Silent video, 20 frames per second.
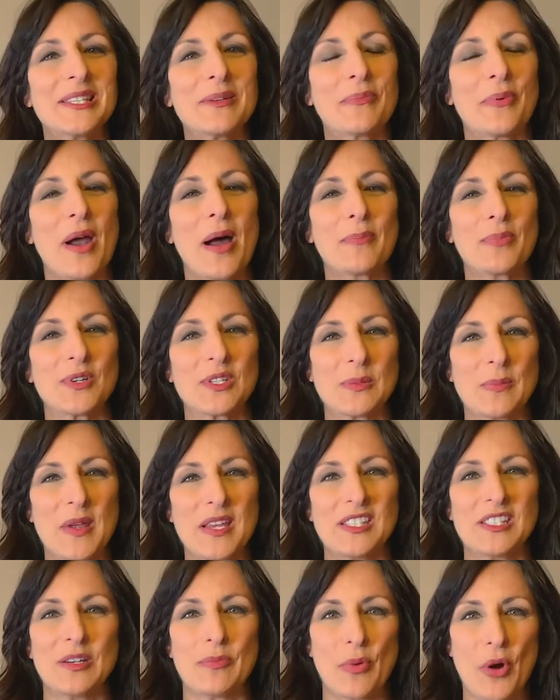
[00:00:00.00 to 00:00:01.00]
the proper
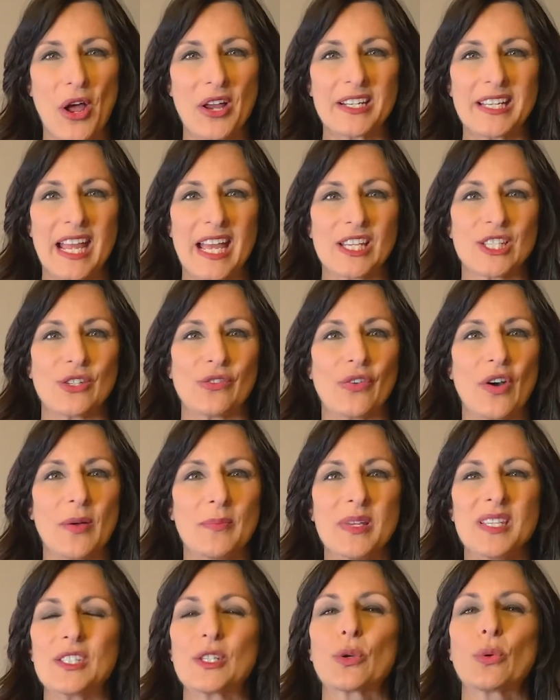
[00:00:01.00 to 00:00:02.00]
space to broadcast
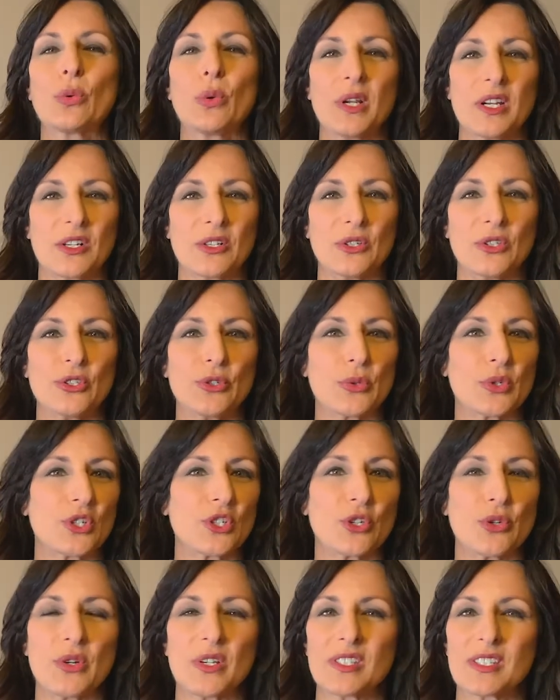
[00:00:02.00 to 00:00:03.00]
from is critical to
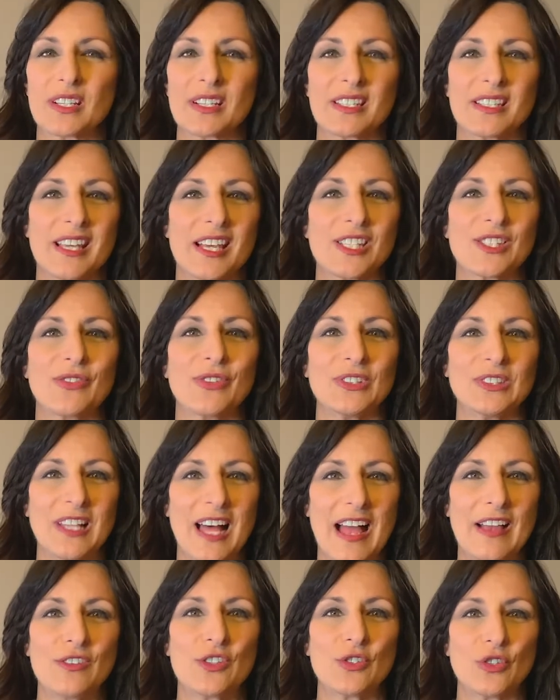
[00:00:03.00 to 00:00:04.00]
assure a successful
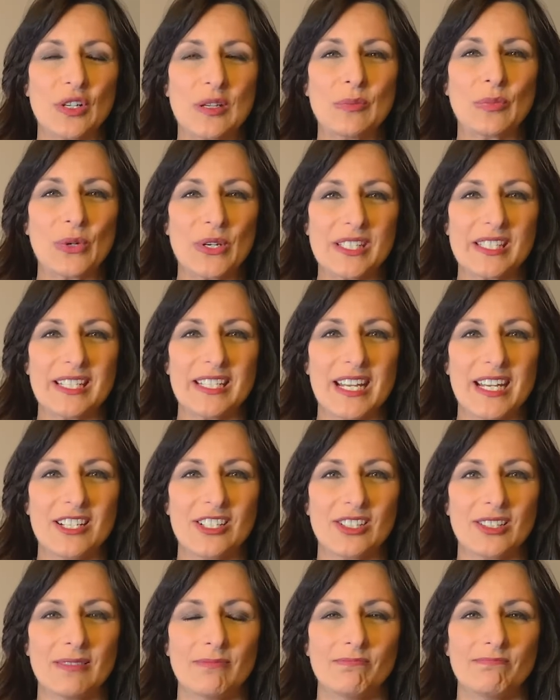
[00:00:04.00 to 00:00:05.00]
live stream
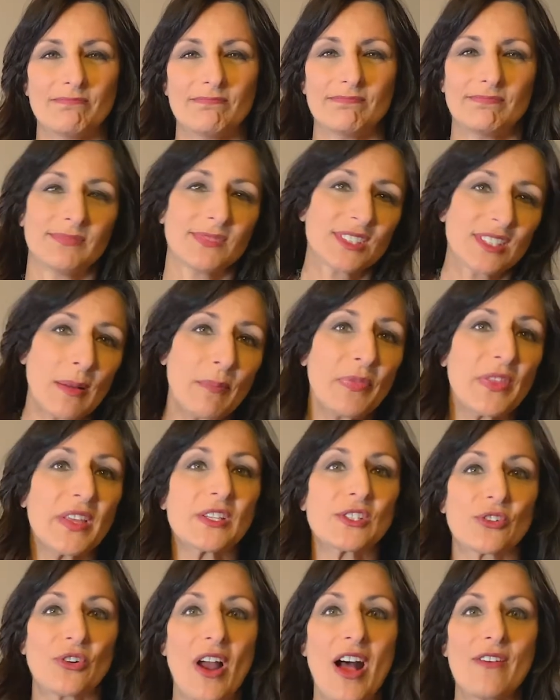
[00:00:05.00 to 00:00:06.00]
presentation. Some
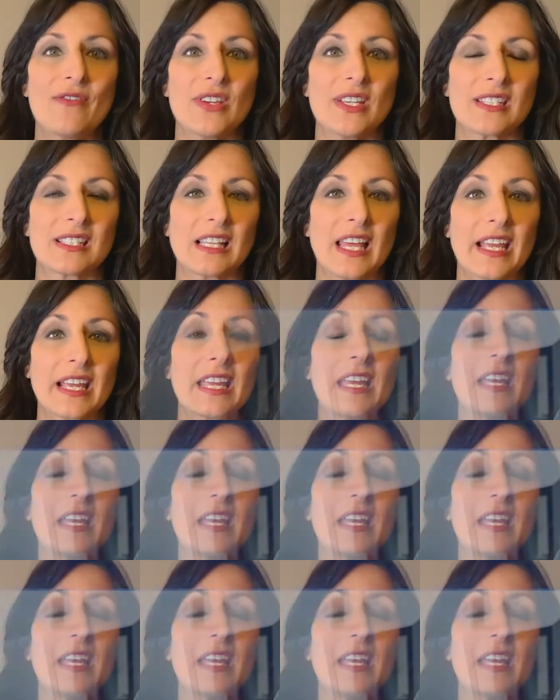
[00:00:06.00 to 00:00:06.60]
things are obvious, like